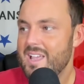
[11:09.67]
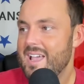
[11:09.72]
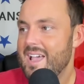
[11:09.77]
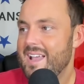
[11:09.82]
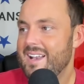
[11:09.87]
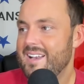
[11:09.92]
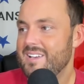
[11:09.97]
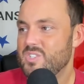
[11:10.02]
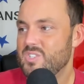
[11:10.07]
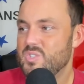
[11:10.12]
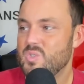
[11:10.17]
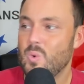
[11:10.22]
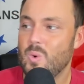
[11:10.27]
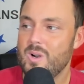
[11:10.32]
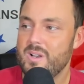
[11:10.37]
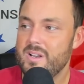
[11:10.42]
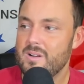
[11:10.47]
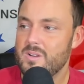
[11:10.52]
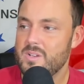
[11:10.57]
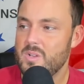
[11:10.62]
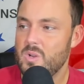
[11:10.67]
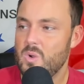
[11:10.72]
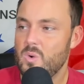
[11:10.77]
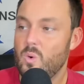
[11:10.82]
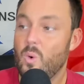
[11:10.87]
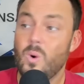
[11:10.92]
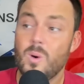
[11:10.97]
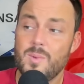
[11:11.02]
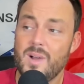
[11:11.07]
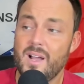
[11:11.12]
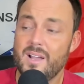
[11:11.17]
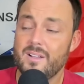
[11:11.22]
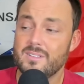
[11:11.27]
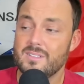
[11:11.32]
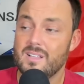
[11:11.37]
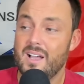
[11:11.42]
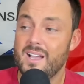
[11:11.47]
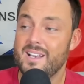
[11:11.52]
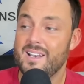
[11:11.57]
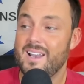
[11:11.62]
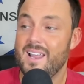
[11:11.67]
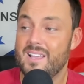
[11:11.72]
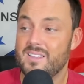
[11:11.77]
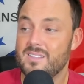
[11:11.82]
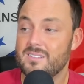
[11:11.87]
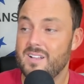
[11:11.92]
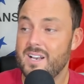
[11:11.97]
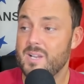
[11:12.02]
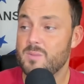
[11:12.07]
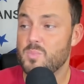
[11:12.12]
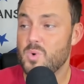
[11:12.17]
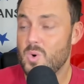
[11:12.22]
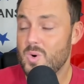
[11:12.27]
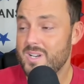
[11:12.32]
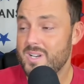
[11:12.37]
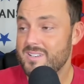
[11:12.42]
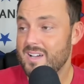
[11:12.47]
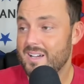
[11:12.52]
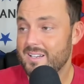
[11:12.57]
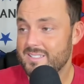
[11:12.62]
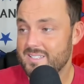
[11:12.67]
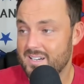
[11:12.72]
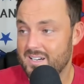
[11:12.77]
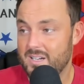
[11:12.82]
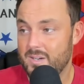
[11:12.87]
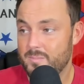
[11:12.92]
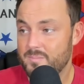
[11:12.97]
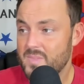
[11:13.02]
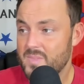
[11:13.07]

at a store near you or buy online at athleticbrewing.com.